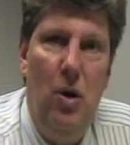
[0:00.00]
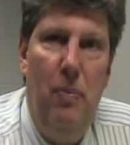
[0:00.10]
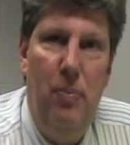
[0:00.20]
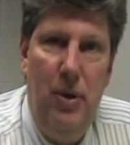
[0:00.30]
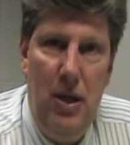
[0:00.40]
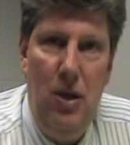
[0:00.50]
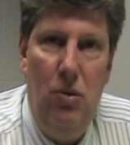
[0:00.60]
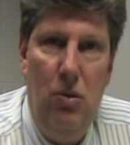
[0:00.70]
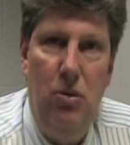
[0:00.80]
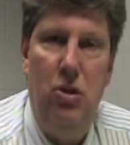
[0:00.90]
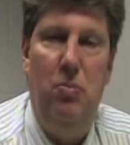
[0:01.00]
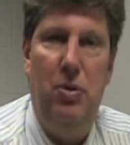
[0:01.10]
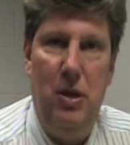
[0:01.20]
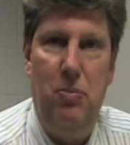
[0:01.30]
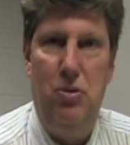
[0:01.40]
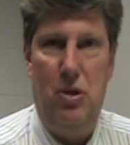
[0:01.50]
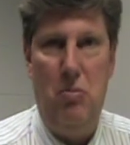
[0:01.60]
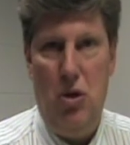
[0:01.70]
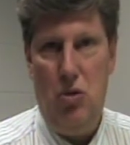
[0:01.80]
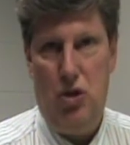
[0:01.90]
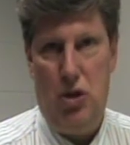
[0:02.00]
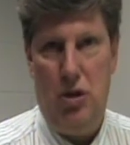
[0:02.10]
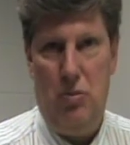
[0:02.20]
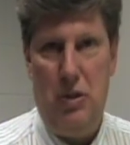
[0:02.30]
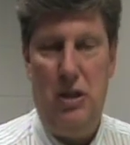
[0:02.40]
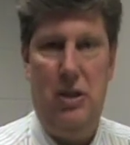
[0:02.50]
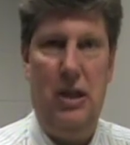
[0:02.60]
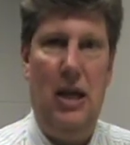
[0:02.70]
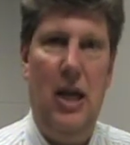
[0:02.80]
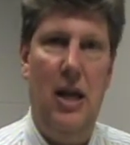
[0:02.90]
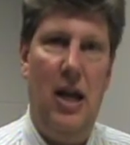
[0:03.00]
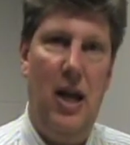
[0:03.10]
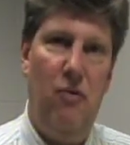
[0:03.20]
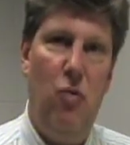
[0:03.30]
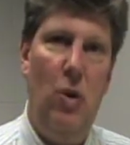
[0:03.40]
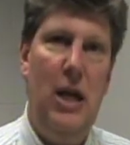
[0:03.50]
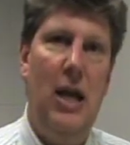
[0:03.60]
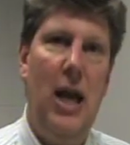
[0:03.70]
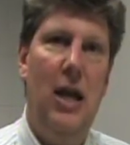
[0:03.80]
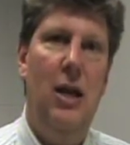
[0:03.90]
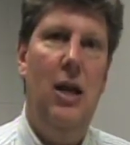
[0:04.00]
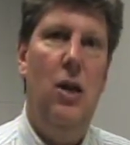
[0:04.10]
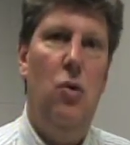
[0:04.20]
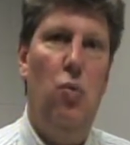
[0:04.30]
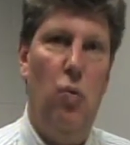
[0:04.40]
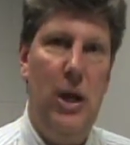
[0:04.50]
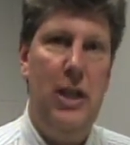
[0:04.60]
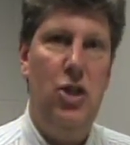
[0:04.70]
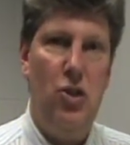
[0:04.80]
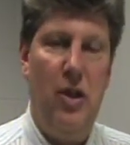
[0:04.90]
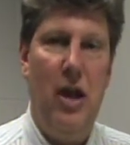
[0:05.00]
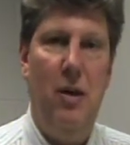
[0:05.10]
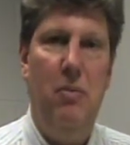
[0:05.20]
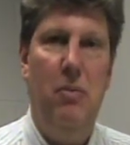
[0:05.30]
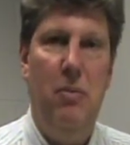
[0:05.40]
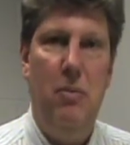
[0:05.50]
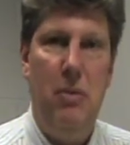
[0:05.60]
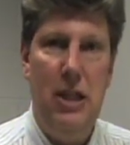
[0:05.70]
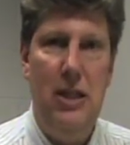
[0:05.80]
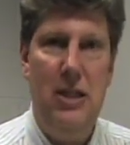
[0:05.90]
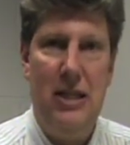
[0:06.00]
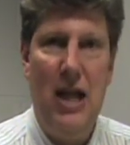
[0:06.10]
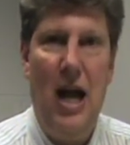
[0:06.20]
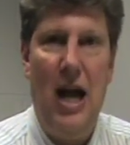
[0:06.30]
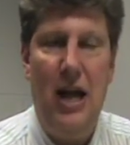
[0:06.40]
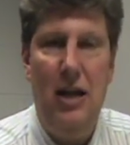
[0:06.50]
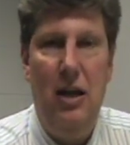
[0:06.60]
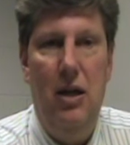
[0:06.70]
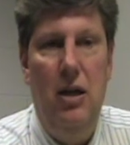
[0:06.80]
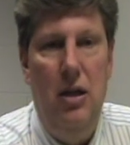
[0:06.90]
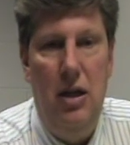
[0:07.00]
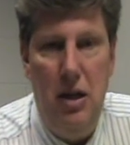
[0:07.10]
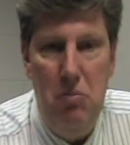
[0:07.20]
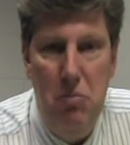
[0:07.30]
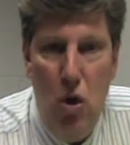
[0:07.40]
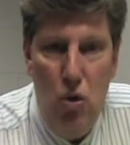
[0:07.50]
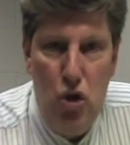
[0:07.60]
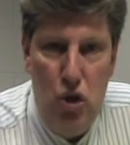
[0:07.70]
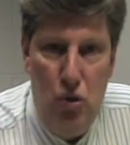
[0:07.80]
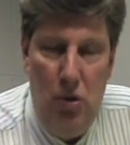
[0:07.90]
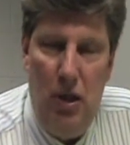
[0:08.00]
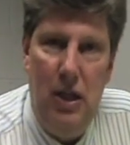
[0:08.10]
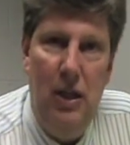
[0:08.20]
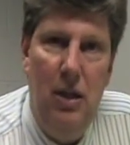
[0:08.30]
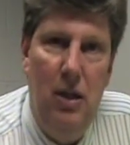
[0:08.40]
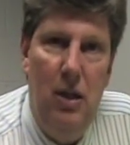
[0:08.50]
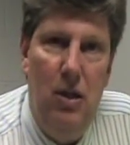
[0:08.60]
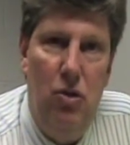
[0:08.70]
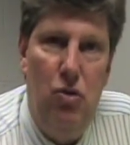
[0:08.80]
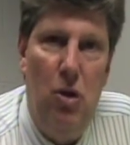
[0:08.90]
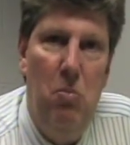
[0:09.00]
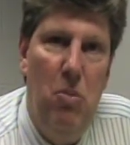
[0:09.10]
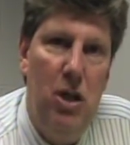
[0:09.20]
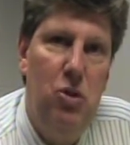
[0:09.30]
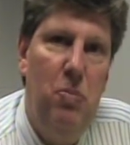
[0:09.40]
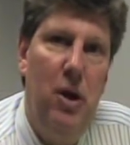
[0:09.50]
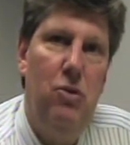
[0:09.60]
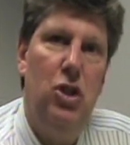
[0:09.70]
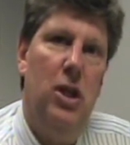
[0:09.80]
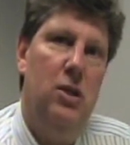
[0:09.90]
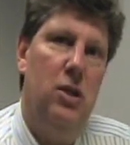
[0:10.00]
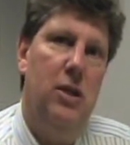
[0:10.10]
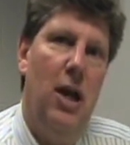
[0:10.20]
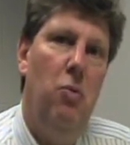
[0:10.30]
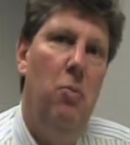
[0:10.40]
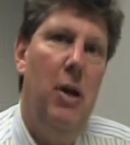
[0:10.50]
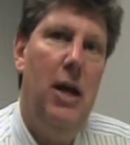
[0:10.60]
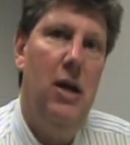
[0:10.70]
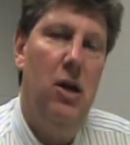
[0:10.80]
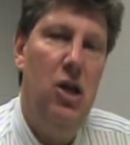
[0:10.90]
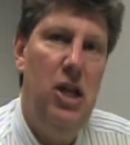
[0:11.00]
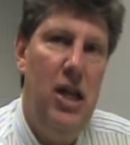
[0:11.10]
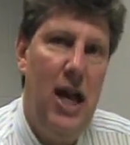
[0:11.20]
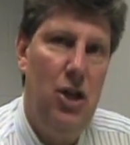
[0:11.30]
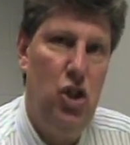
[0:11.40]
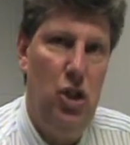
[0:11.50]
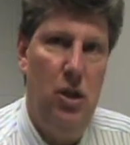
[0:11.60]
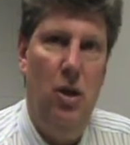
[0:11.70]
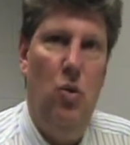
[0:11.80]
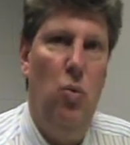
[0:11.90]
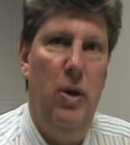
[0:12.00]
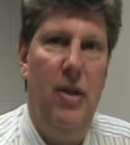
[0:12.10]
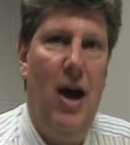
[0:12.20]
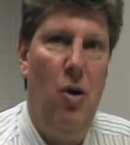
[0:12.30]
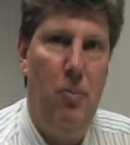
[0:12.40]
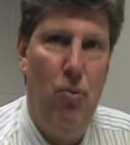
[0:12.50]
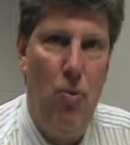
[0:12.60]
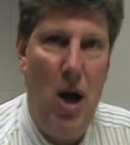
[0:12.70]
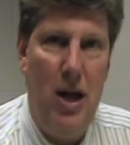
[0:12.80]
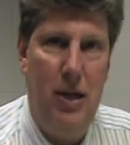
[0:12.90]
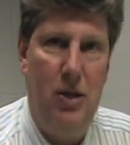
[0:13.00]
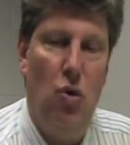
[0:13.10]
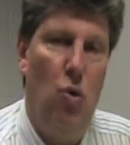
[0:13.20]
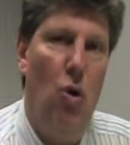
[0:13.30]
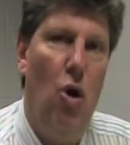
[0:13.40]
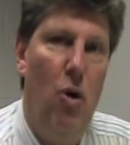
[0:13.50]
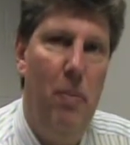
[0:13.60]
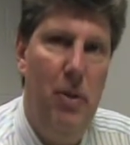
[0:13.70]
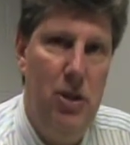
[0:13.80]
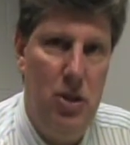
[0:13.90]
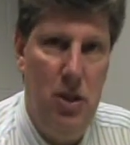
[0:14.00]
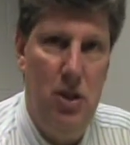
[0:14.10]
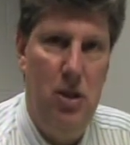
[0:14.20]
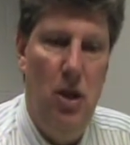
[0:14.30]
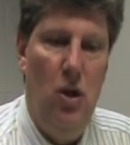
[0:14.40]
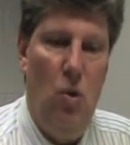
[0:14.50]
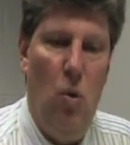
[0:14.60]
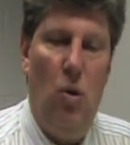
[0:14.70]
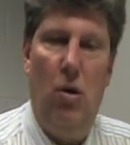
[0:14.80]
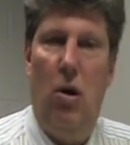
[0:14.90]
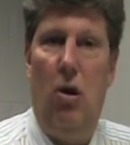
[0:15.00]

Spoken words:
appeal to people's emotions because, again, if we can reach them inside emotionally, there's a much better chance that they will make a connection with our product or our business or